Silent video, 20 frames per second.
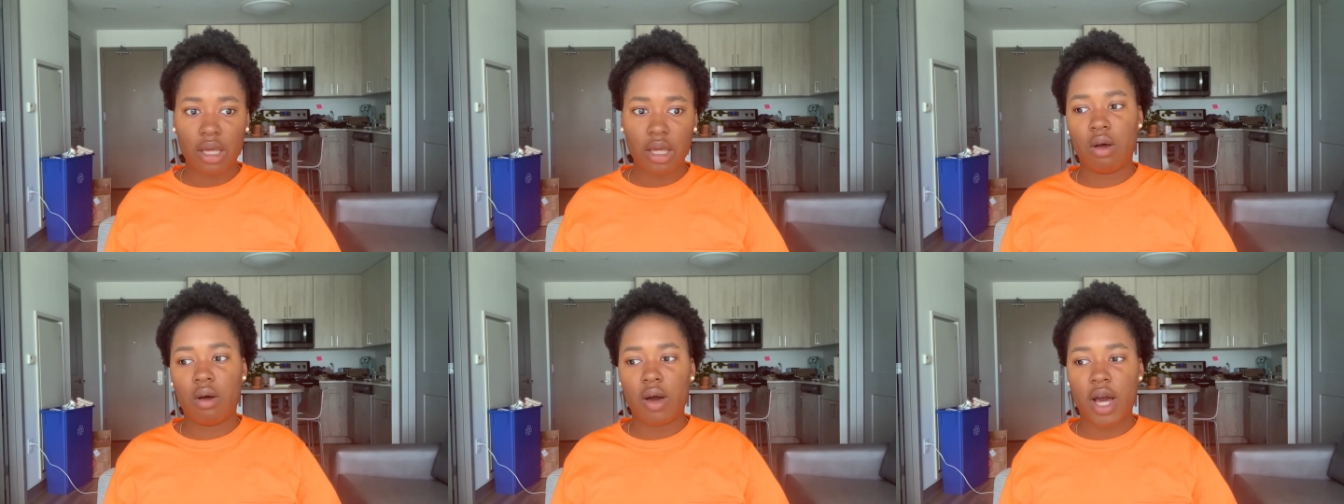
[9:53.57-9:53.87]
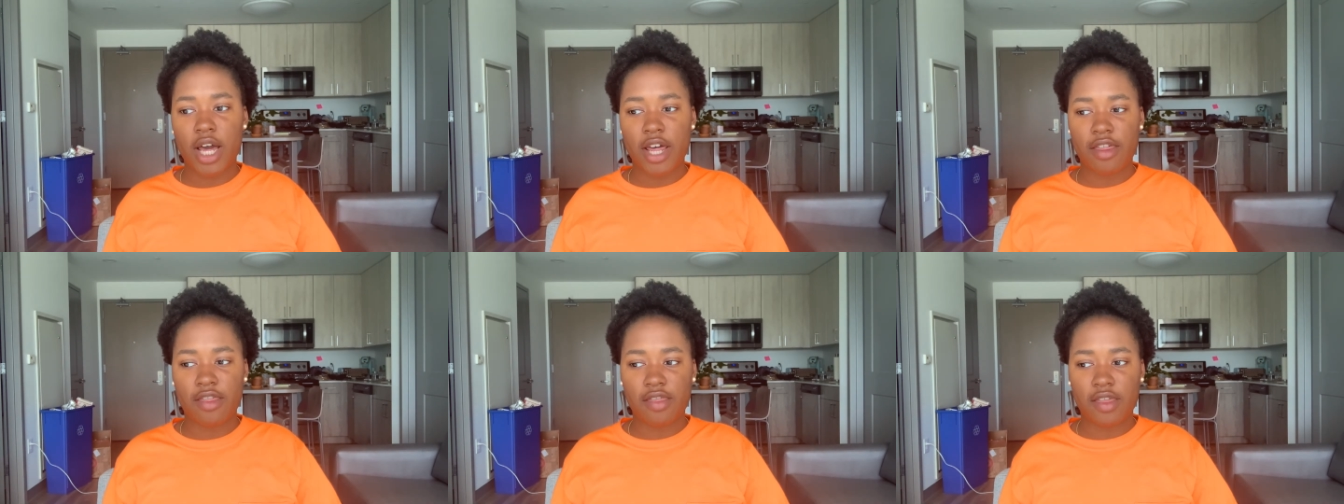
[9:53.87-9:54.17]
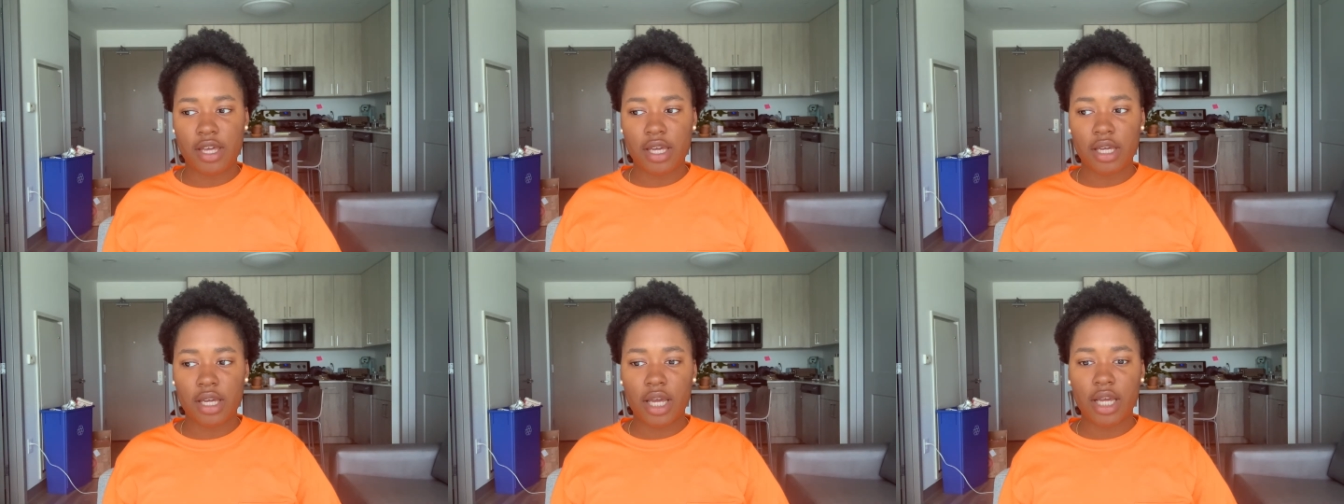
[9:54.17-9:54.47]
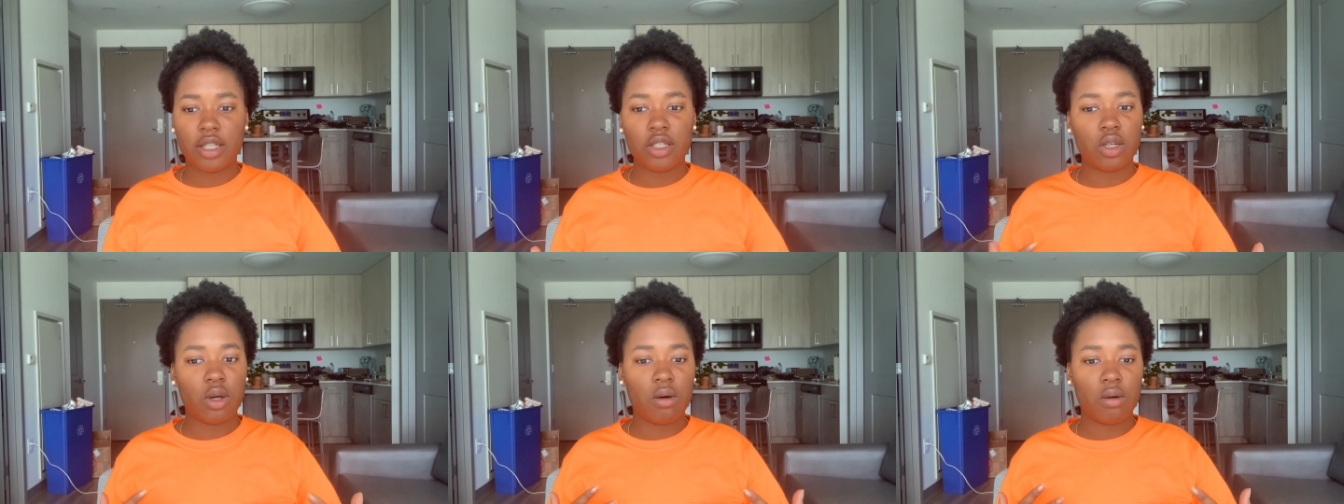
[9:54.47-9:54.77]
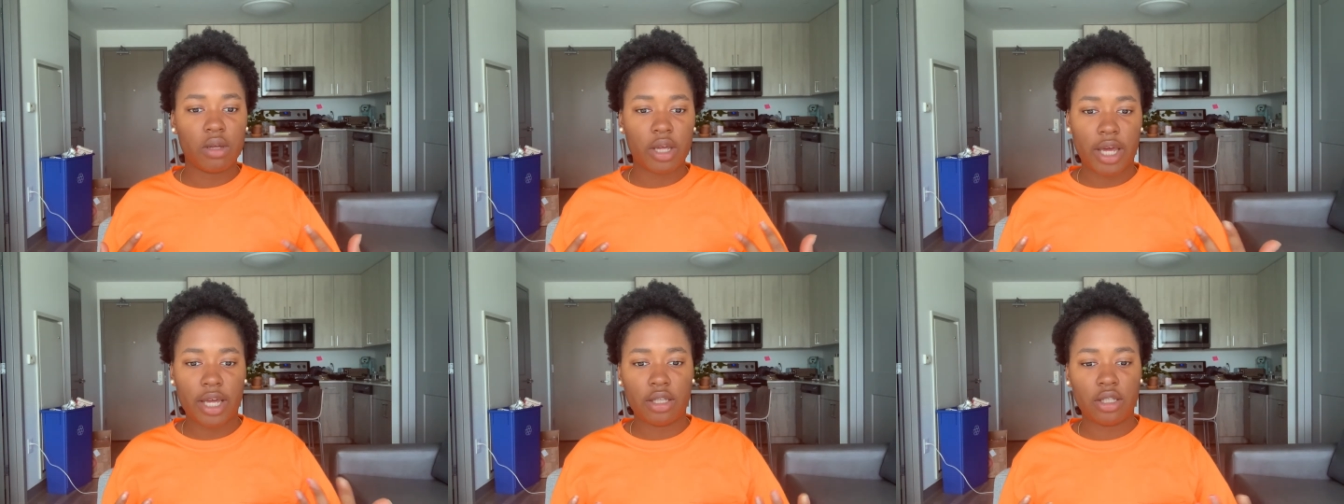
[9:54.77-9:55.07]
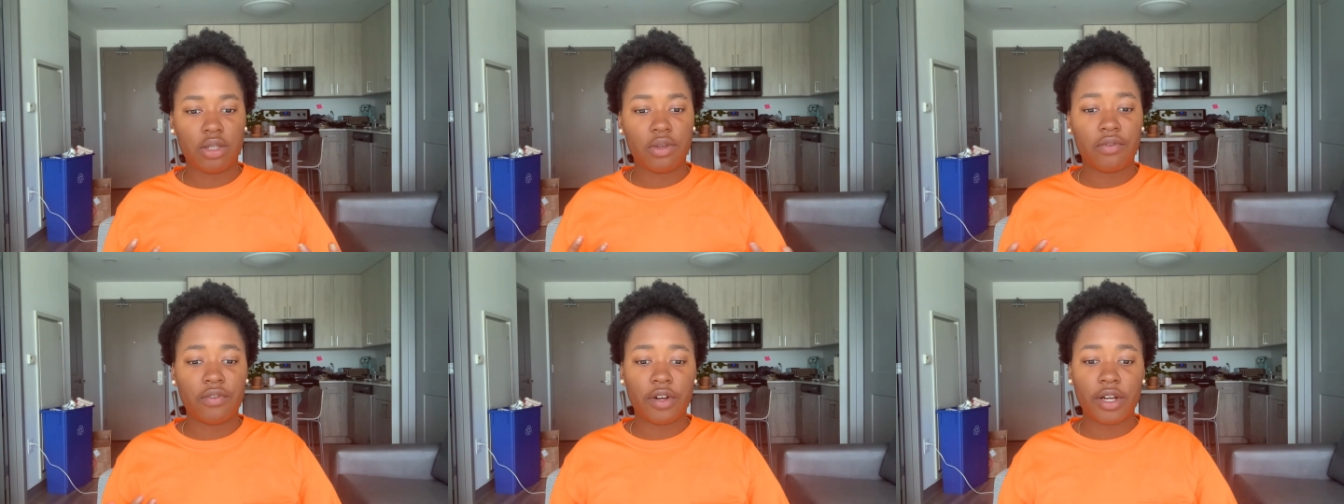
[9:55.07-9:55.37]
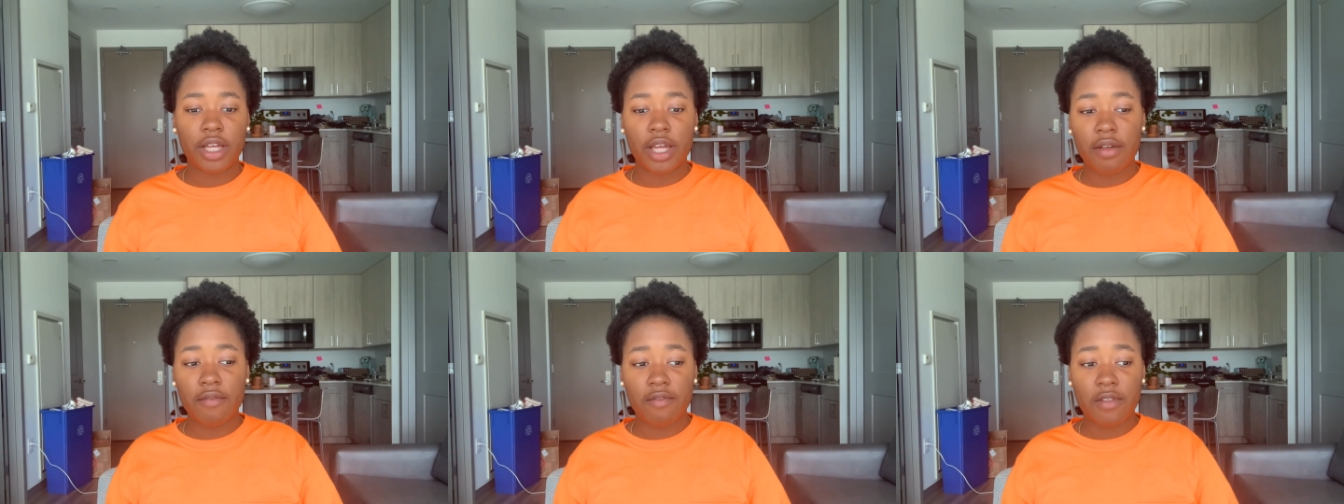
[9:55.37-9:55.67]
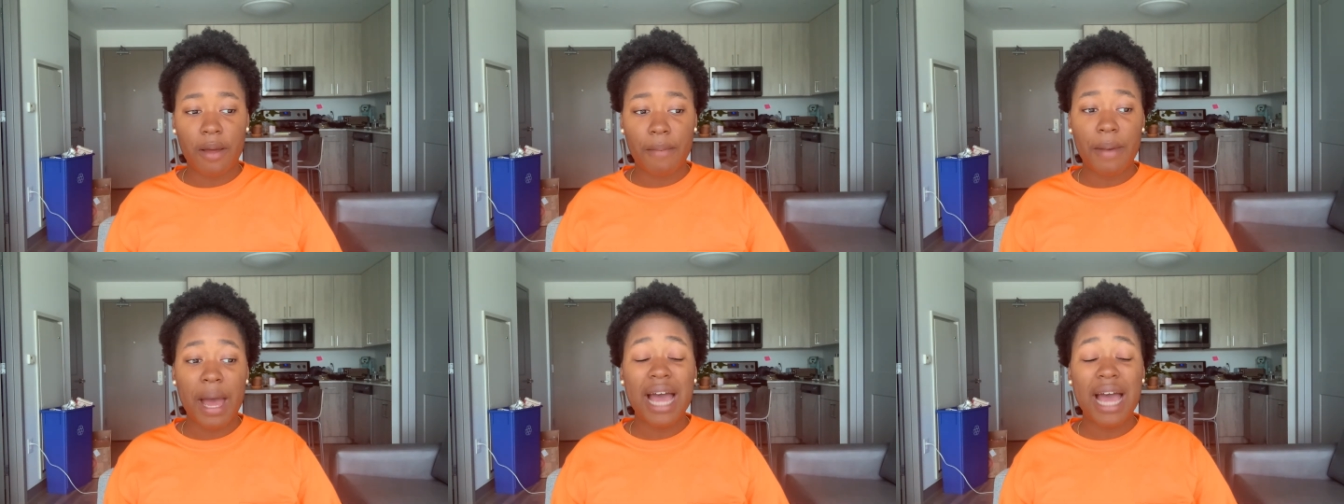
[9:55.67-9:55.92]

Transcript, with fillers: I think it's okay to forgive them.